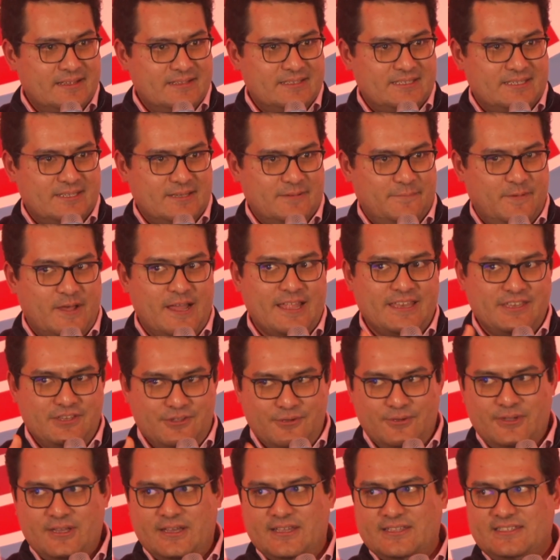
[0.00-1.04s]
to find
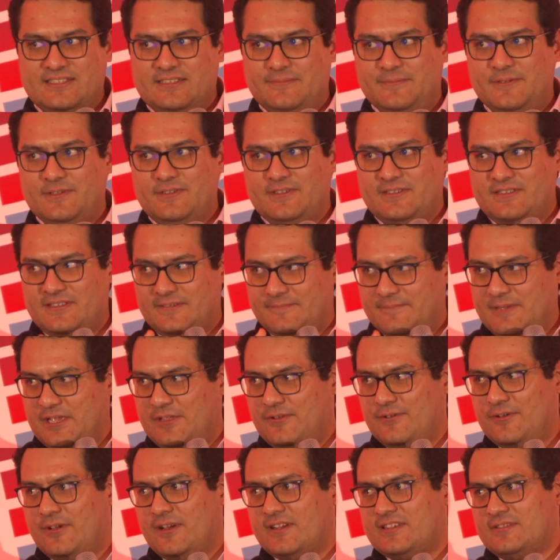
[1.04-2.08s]
new customers and to meet
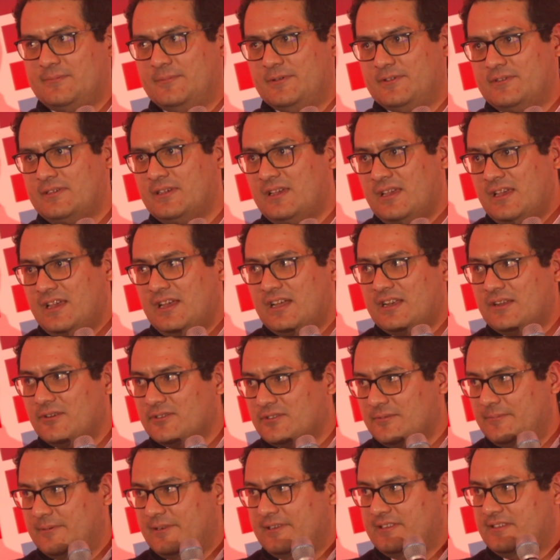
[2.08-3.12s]
new customers and
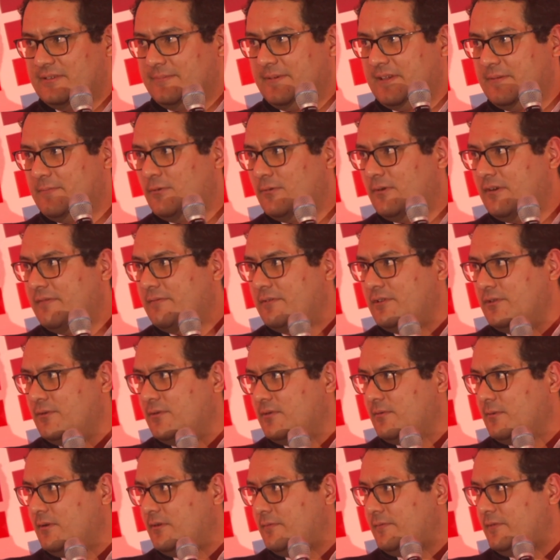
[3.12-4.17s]
ultimately to make more revenue
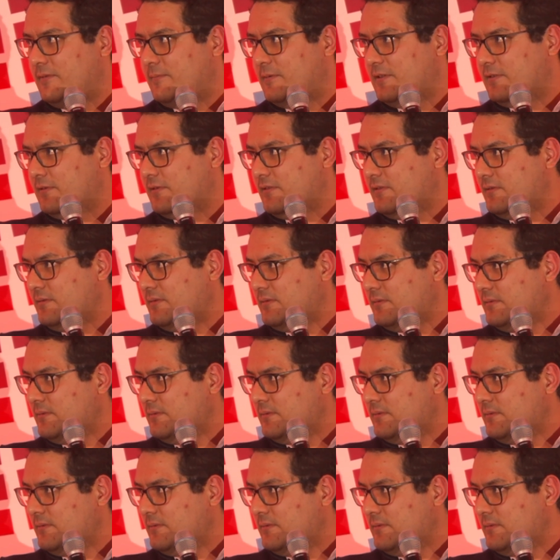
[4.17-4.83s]
as well for the business.